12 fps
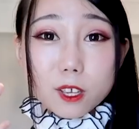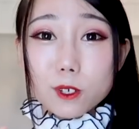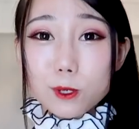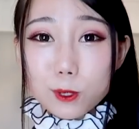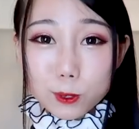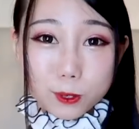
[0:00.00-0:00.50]
I
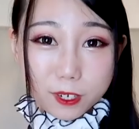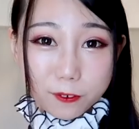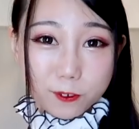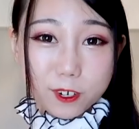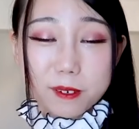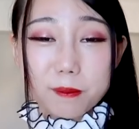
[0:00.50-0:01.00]
could do
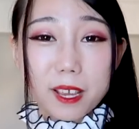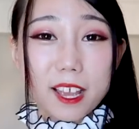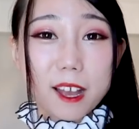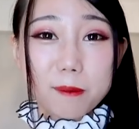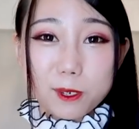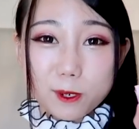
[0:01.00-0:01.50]
different
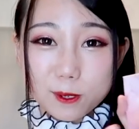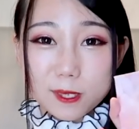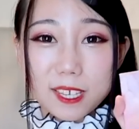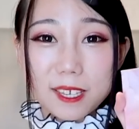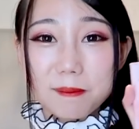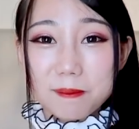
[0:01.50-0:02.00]
makeup
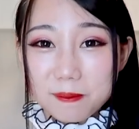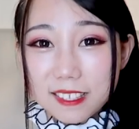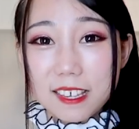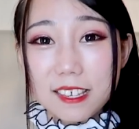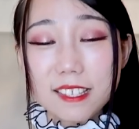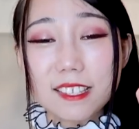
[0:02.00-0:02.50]
using
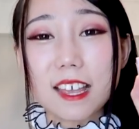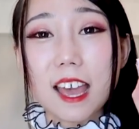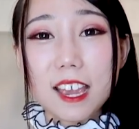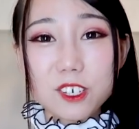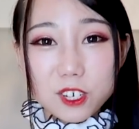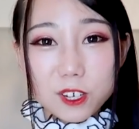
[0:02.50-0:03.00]
this
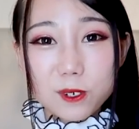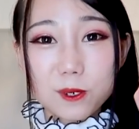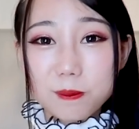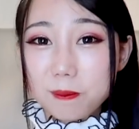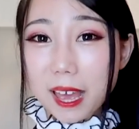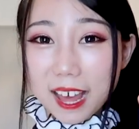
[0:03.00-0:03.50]

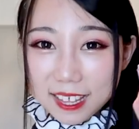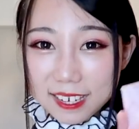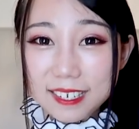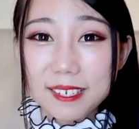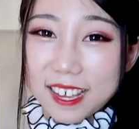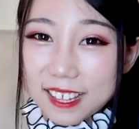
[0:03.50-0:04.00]
eyeshadow
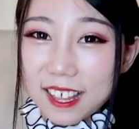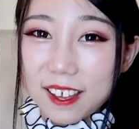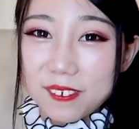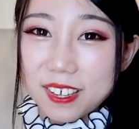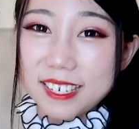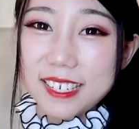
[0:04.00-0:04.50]
palette. I
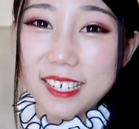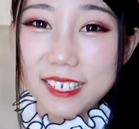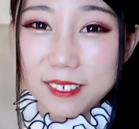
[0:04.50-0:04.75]
love it.